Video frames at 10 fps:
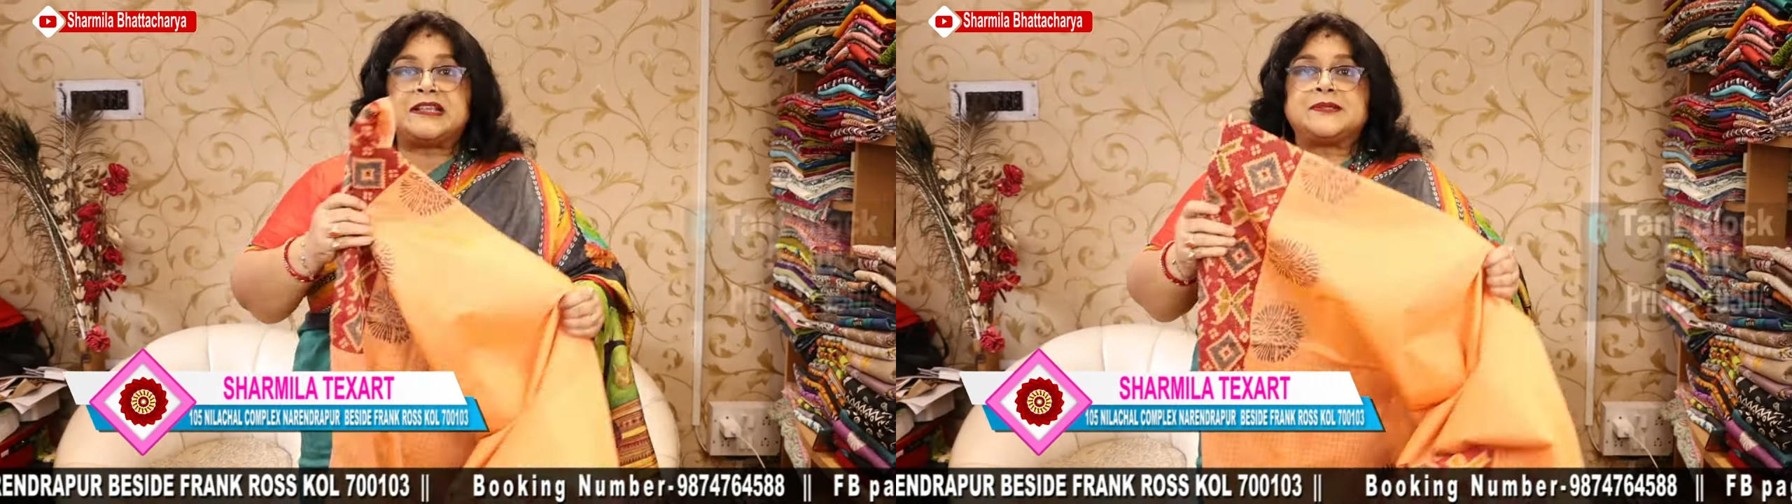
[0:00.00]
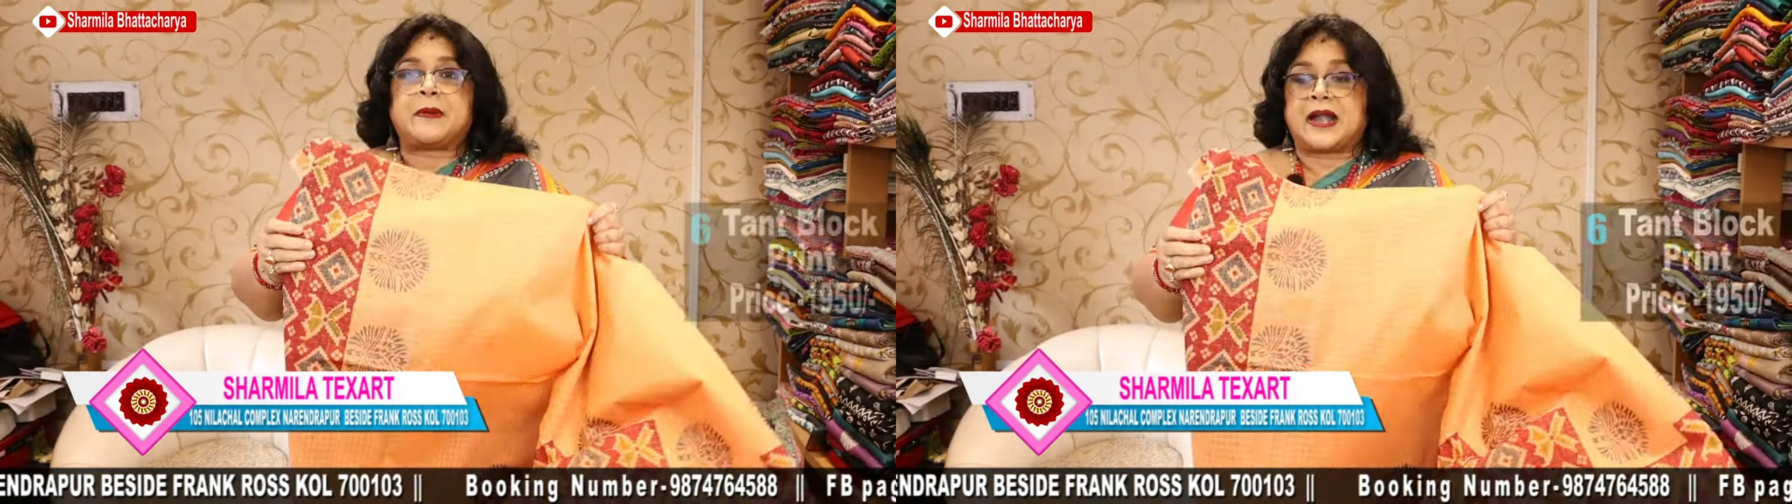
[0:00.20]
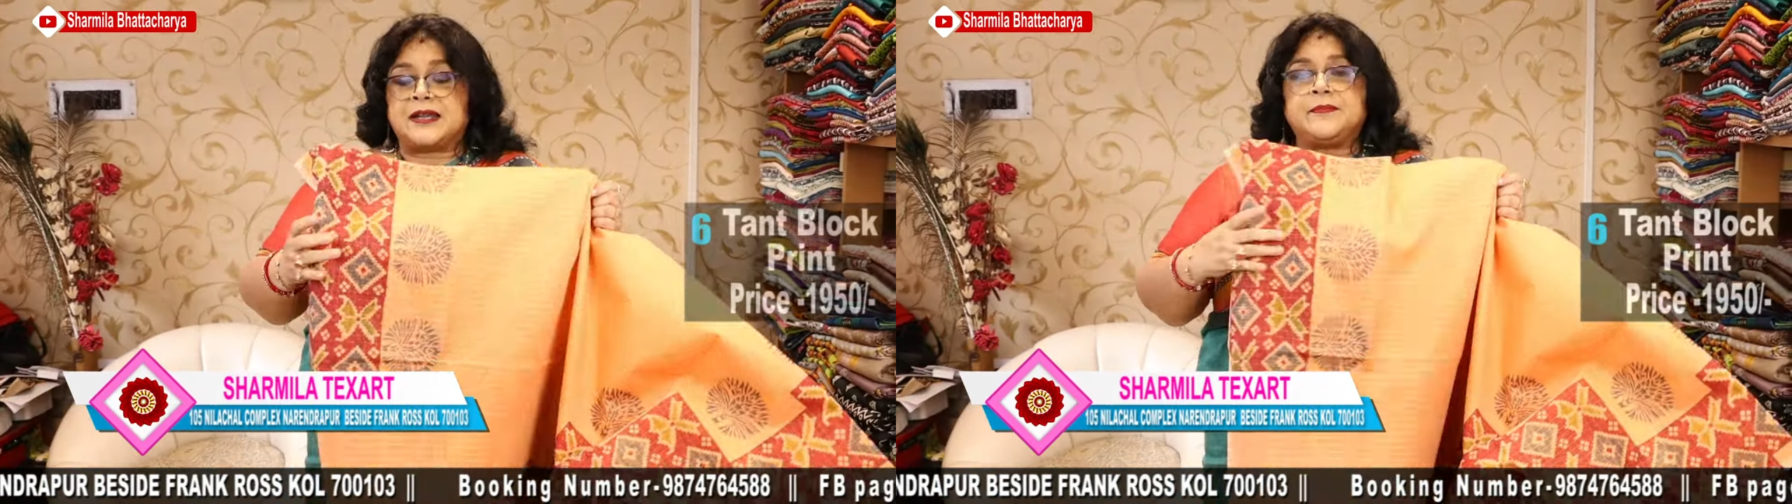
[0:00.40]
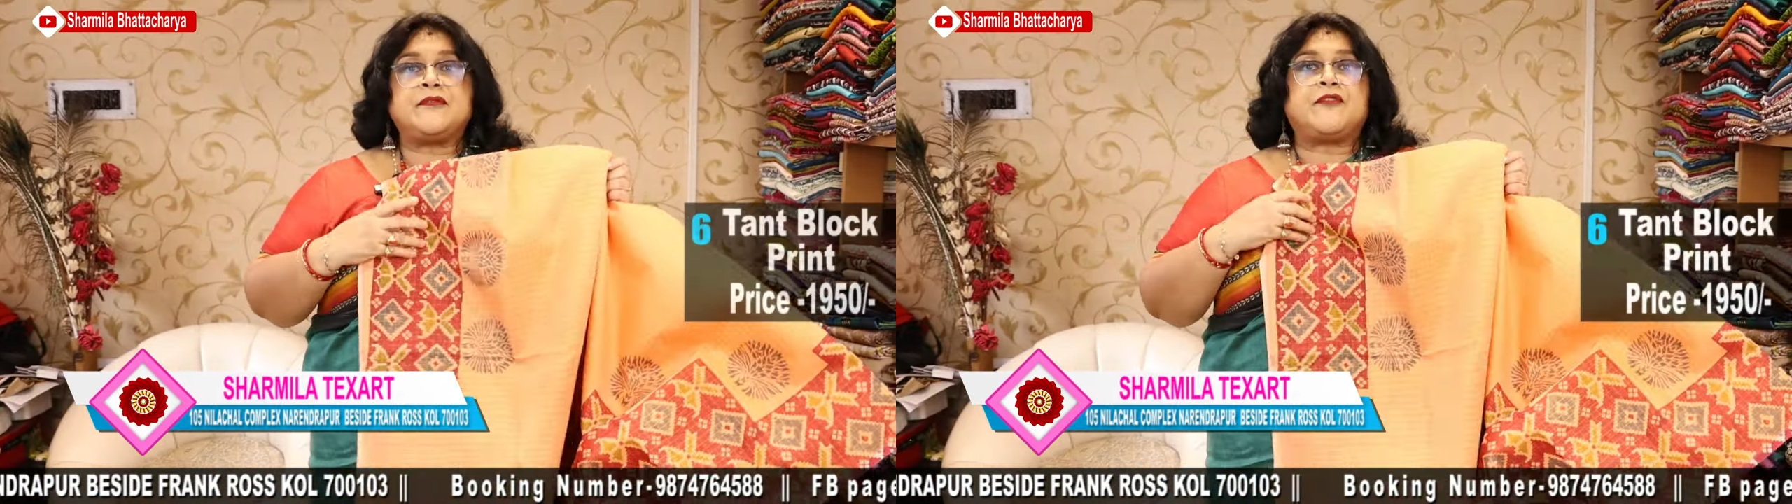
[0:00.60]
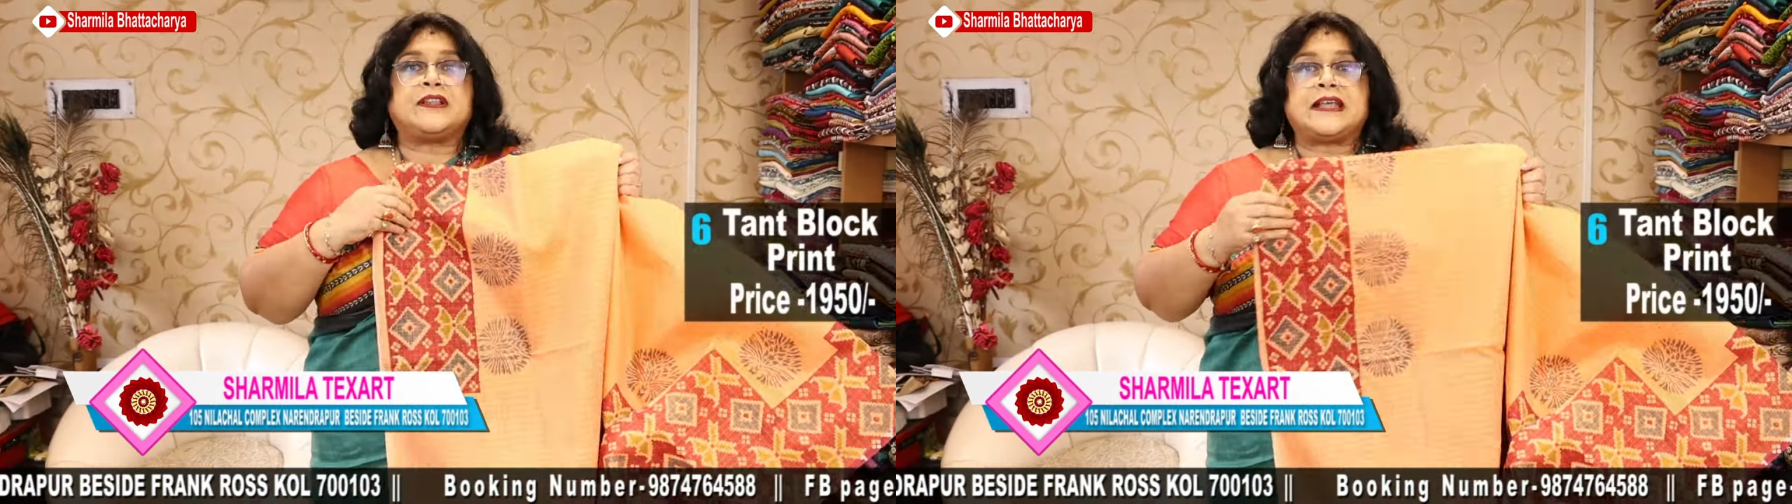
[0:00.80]
please pardon
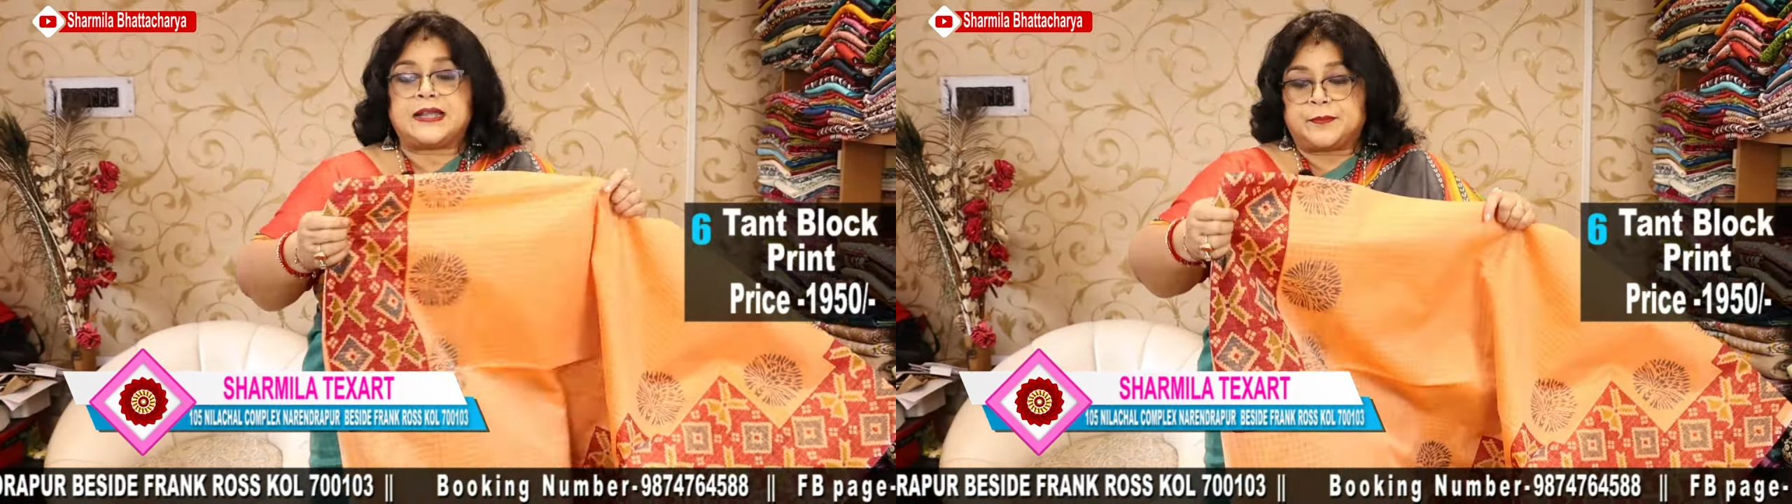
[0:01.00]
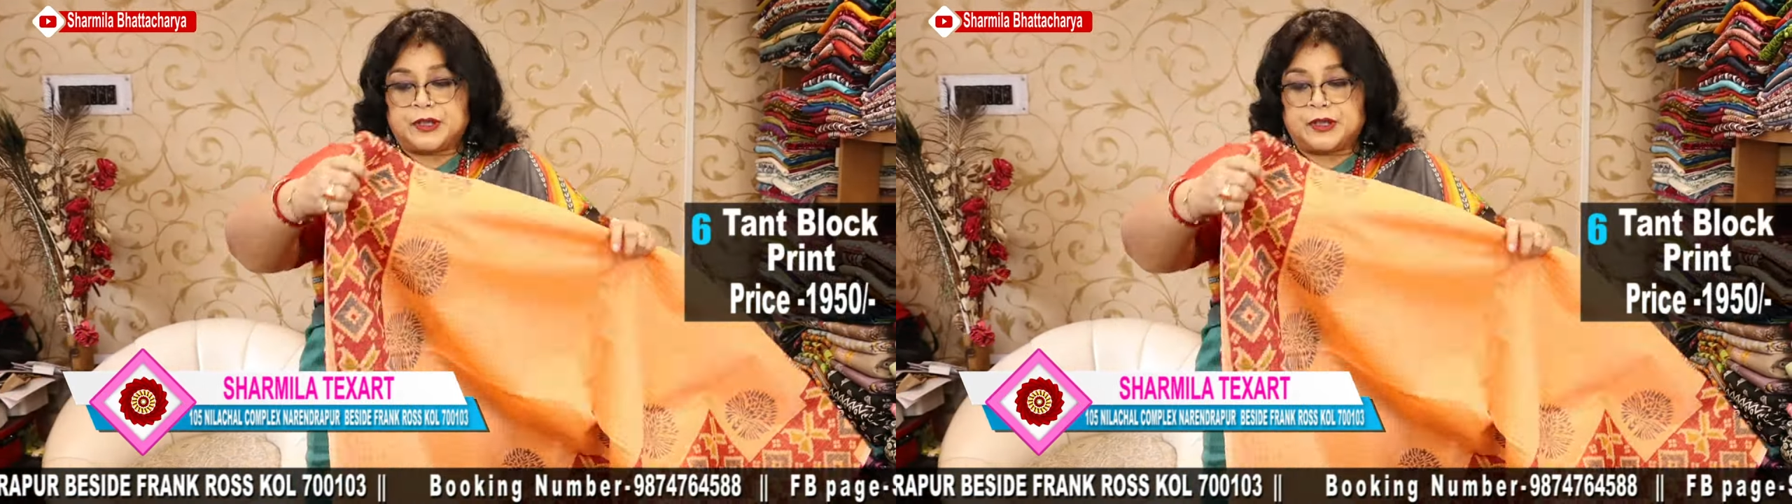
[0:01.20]
me for that,